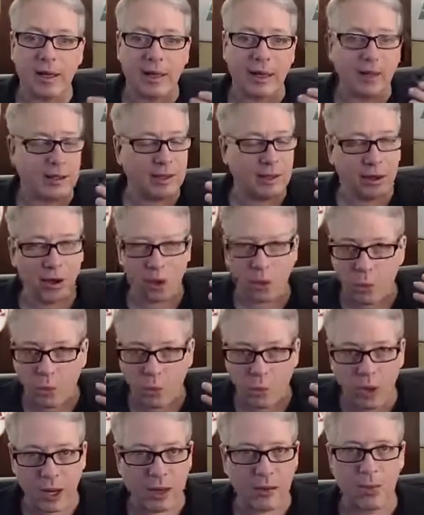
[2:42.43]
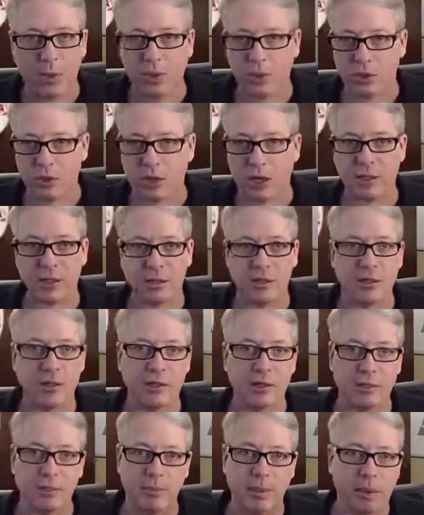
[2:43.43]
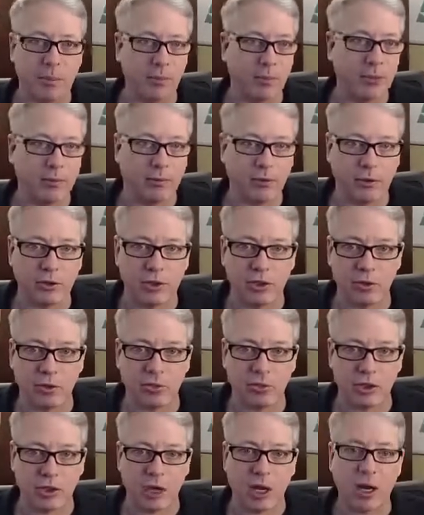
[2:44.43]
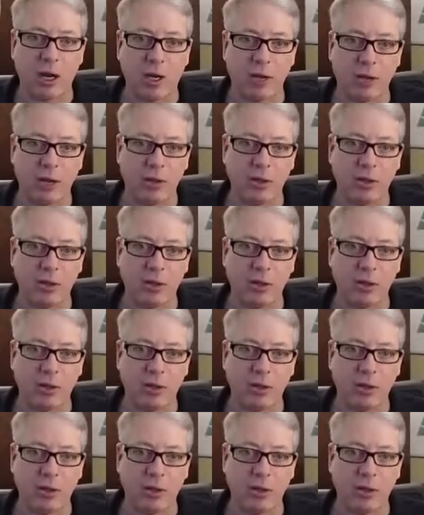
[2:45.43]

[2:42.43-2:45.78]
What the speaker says: there are way more Johnsons and people with the first name of John